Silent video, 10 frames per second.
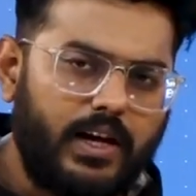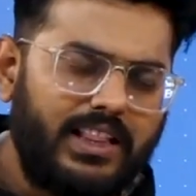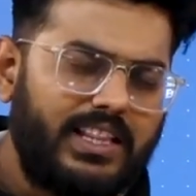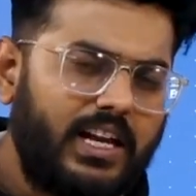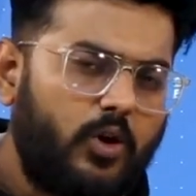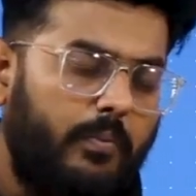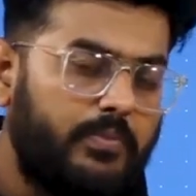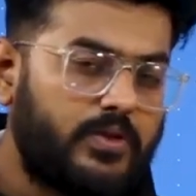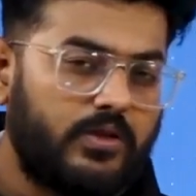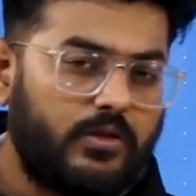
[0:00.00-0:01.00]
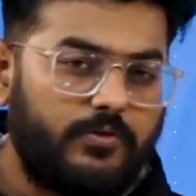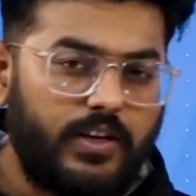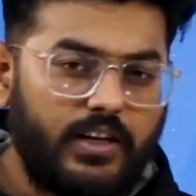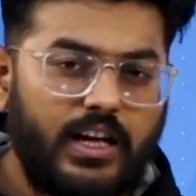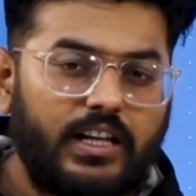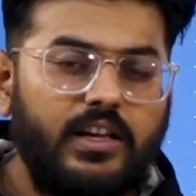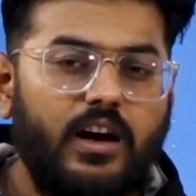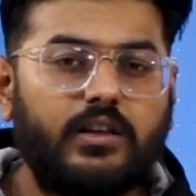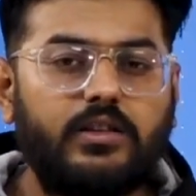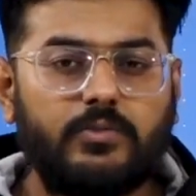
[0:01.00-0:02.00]
and then observing the
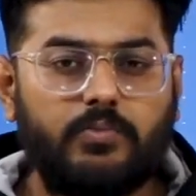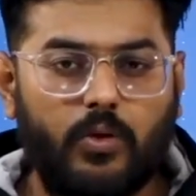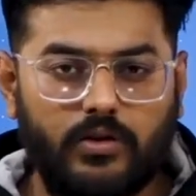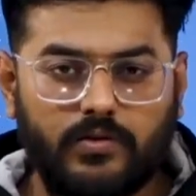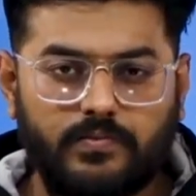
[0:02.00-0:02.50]
other ball.